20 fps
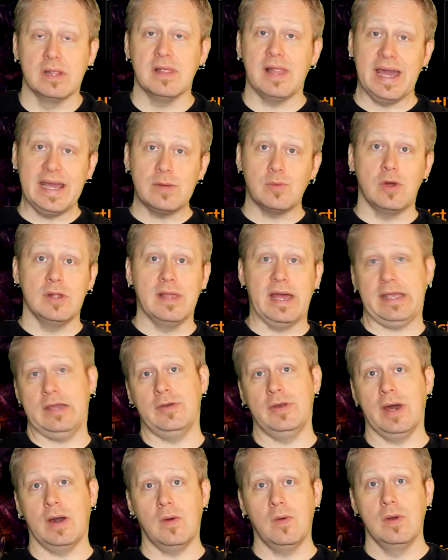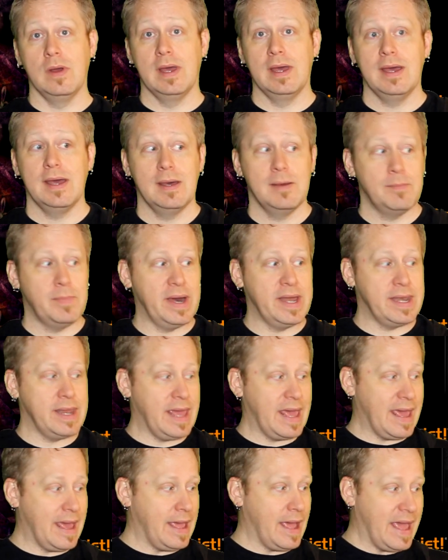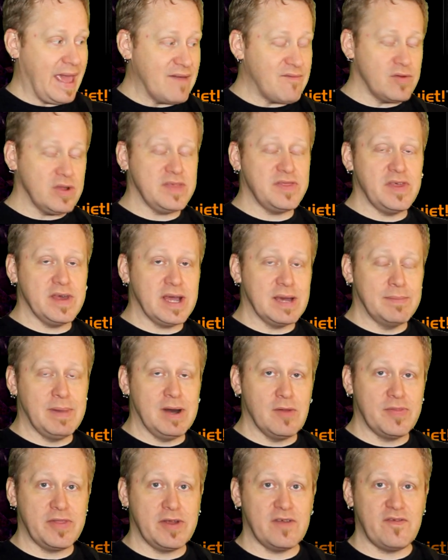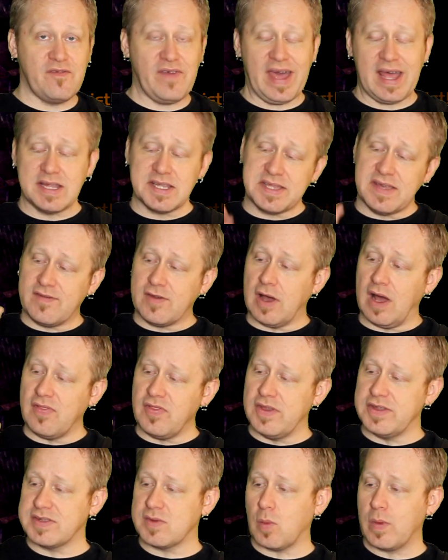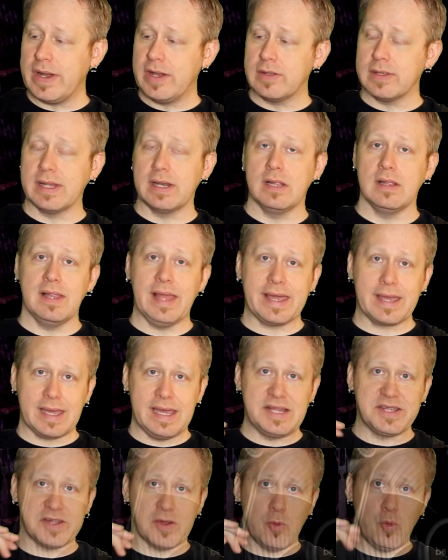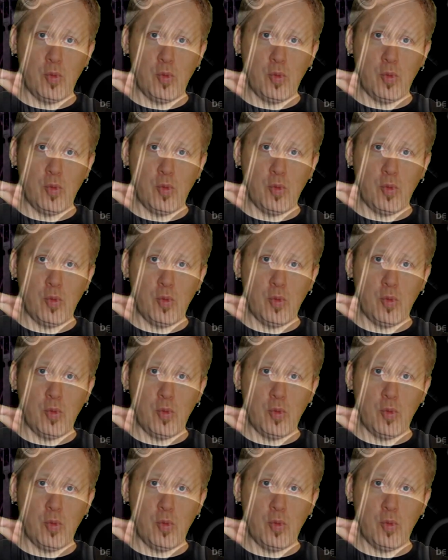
light will let you know, but everything about their fans, they've got this weird little, like, it's a